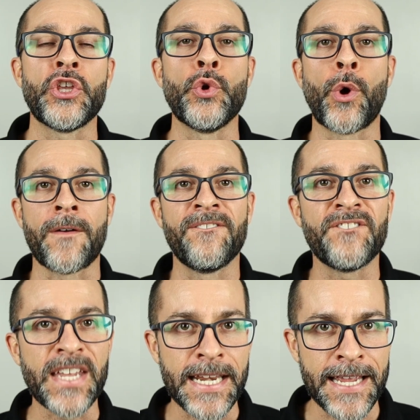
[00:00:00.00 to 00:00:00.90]
you are
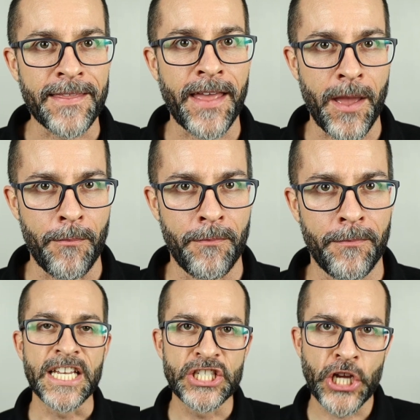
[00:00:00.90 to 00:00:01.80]
feeding them.
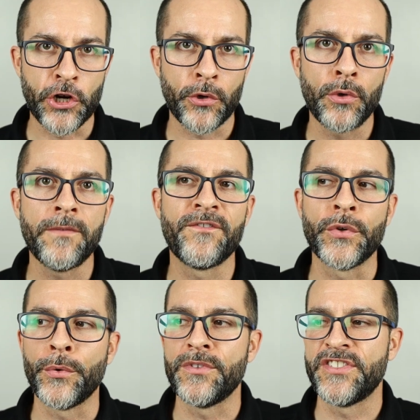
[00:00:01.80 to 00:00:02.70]
In general,
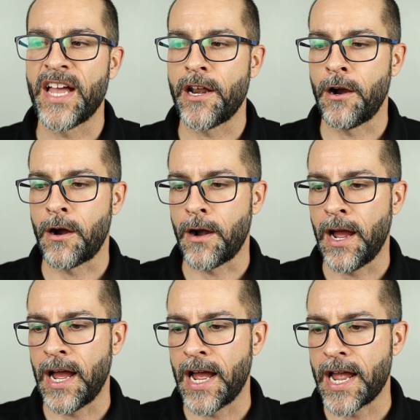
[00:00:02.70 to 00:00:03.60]
foods that are
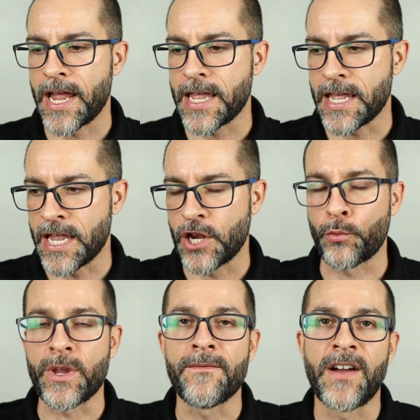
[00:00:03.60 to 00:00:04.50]
high
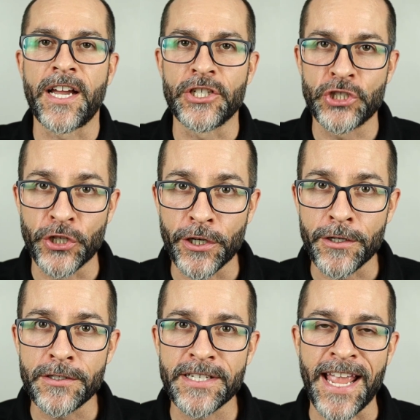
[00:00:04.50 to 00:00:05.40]
in refined
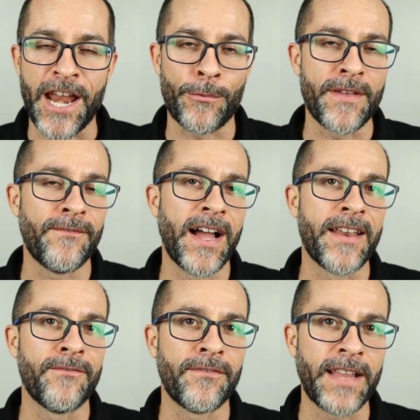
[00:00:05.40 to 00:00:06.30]
sugars and
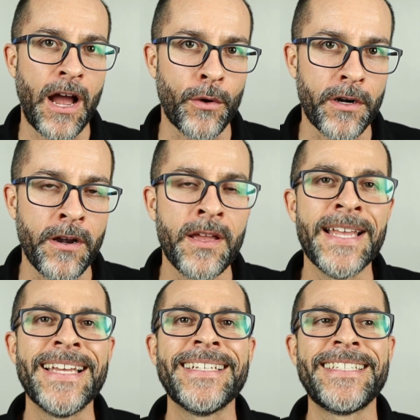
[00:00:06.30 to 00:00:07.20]
refined flour
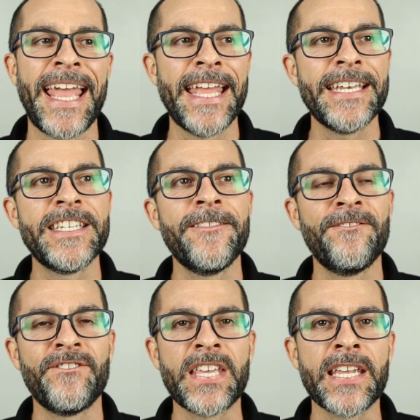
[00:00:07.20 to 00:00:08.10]
tend to
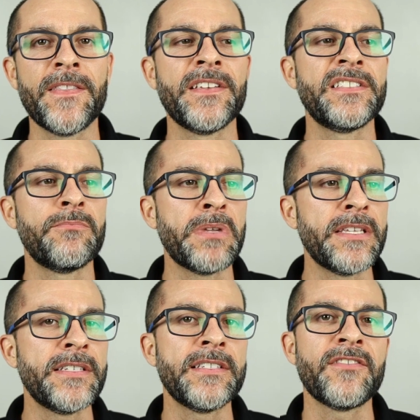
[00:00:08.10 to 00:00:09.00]
feed the
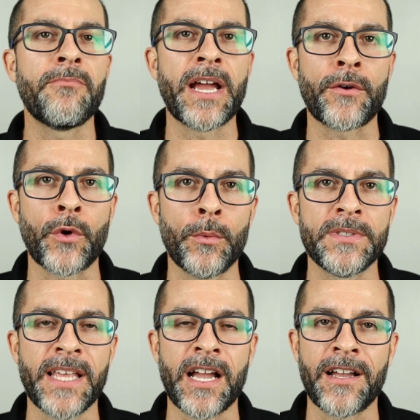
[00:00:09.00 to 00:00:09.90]
species of
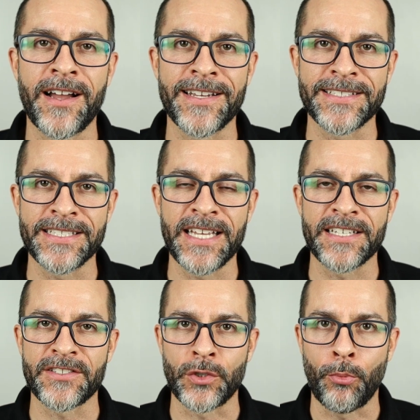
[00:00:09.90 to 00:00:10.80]
microbes that cause
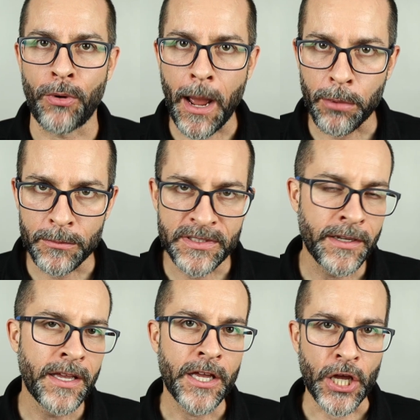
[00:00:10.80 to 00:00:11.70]
intestinal problems,
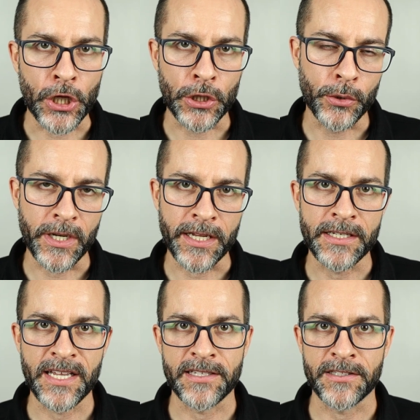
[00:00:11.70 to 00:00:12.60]
including
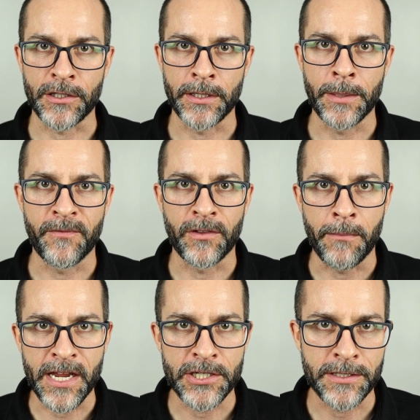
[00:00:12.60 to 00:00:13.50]
intestinal
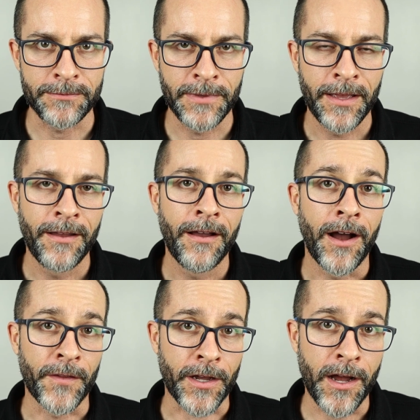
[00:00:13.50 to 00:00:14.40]
inflammation.
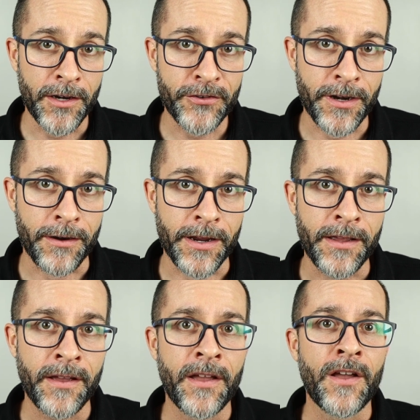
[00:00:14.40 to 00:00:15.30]
On the
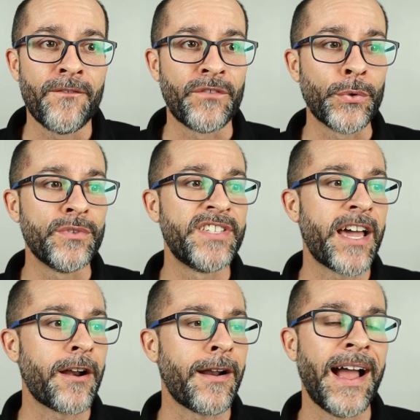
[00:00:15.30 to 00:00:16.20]
contrary, foods
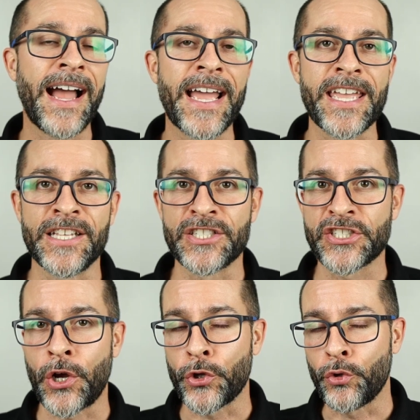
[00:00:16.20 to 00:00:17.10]
that are high in
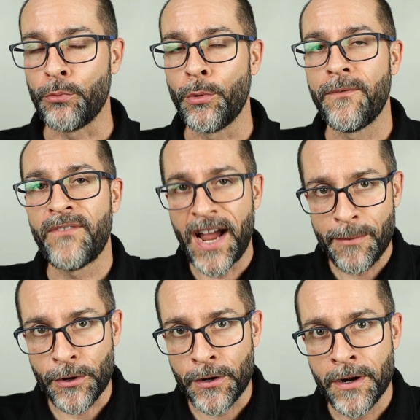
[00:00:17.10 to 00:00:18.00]
soluble
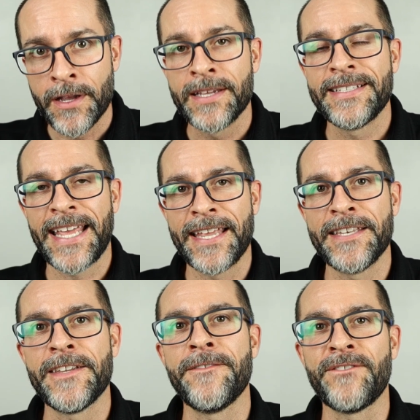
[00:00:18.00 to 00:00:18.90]
fiber
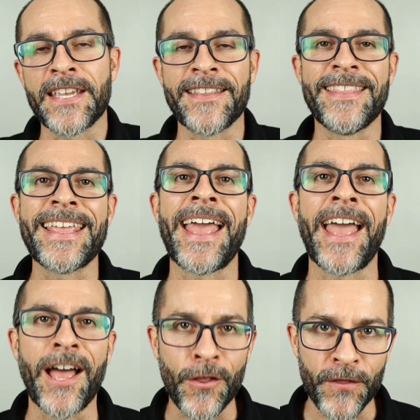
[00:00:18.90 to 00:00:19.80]
tend to feed the
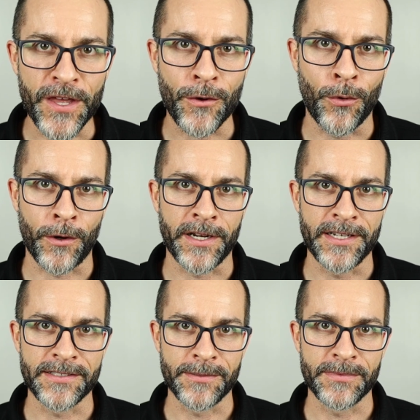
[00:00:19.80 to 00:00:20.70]
healthy
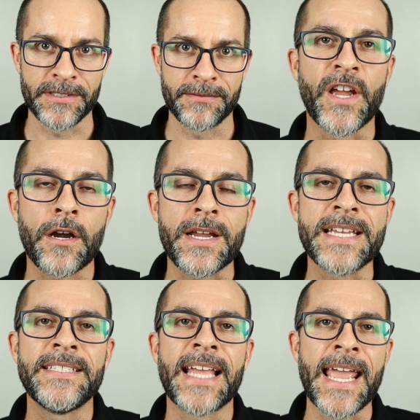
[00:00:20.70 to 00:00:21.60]
organisms. There
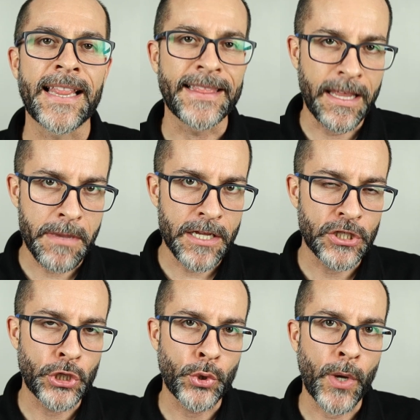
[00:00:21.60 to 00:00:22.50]
is a
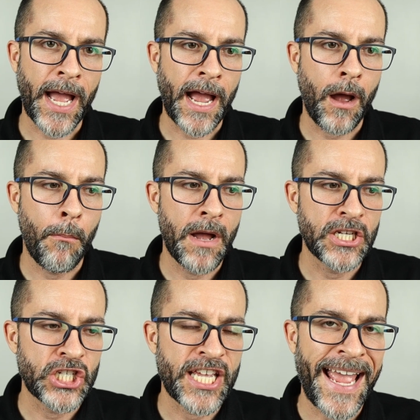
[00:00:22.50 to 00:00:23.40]
limit to how much